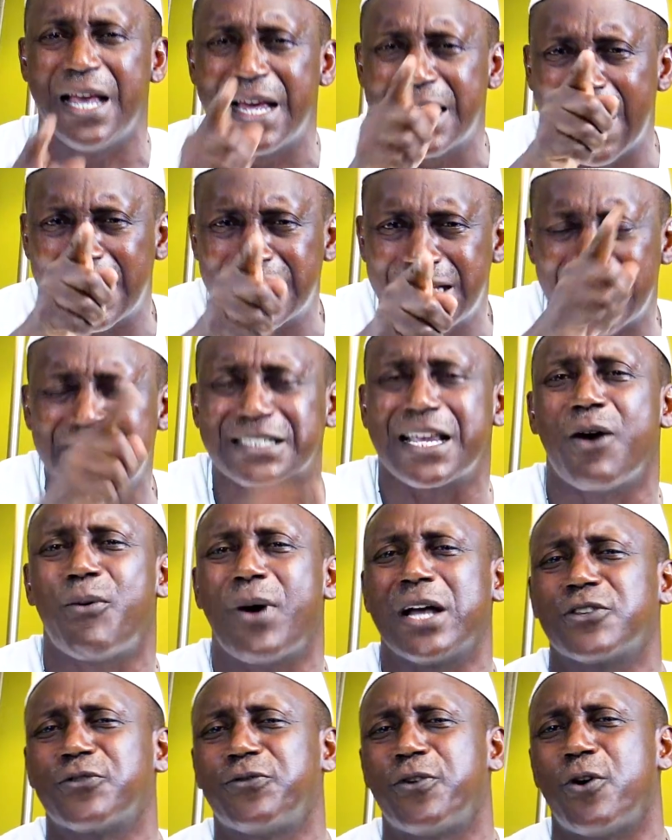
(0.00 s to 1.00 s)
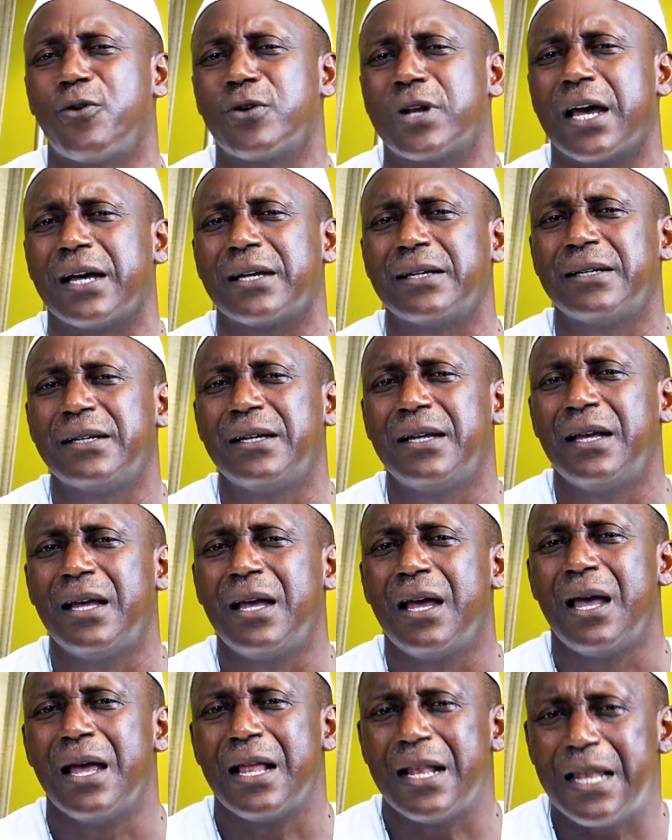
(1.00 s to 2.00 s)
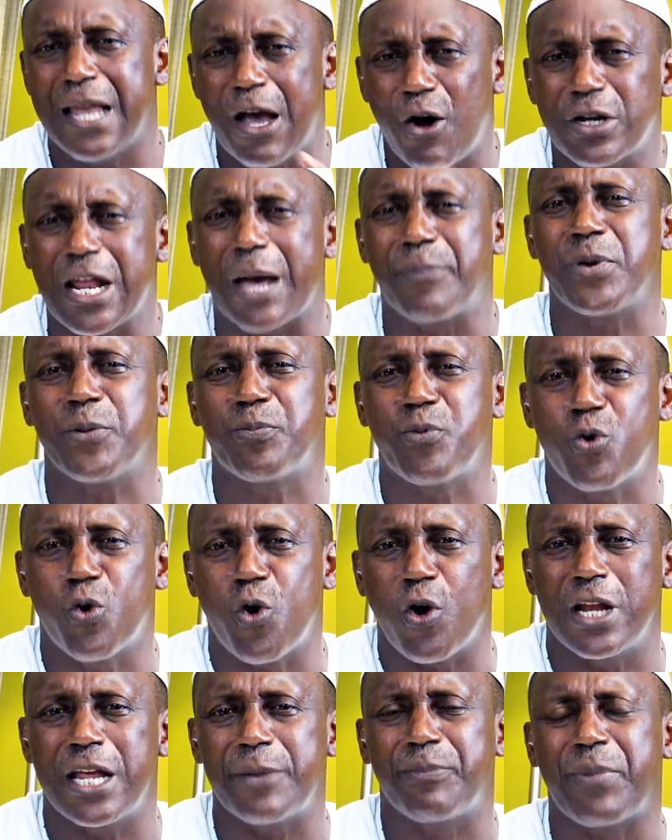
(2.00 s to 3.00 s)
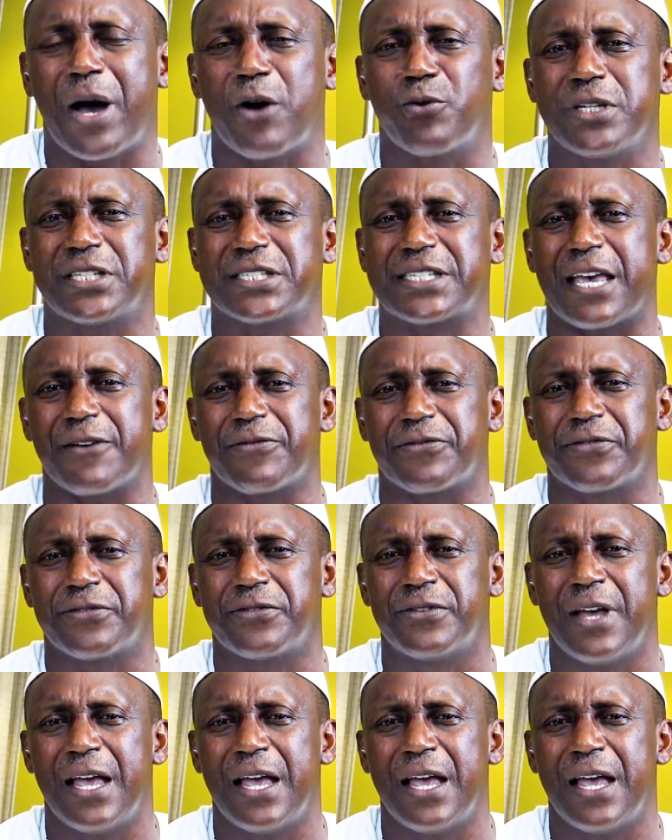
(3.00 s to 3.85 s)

Now that's I want for now. Let other people call pa we safe.